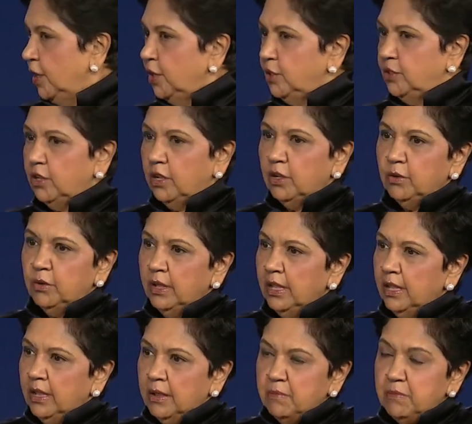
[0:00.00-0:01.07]
So
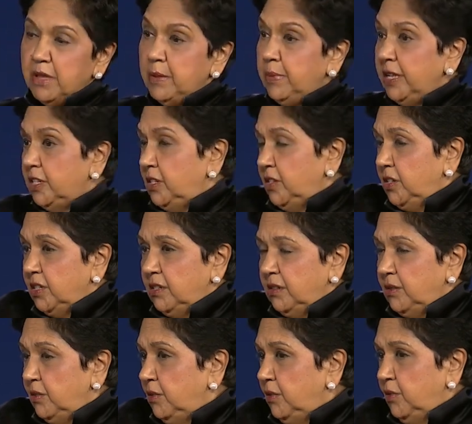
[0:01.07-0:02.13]
maybe it's just
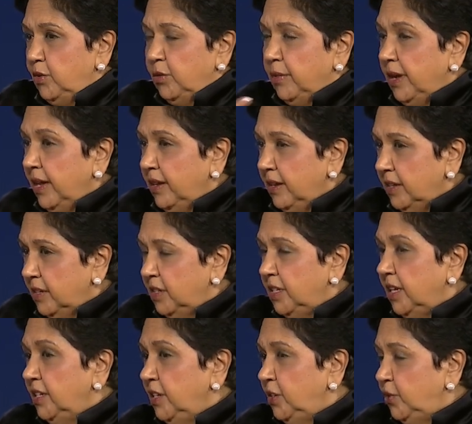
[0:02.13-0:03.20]
through my
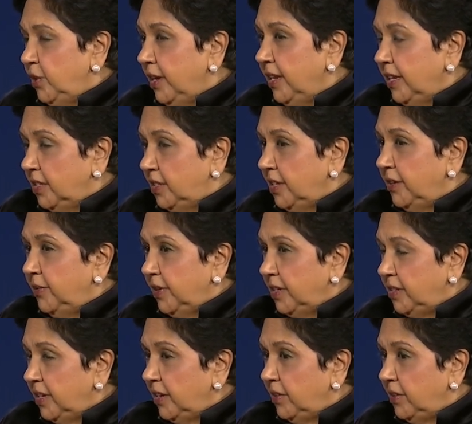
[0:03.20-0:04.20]
consulting training, et cetera,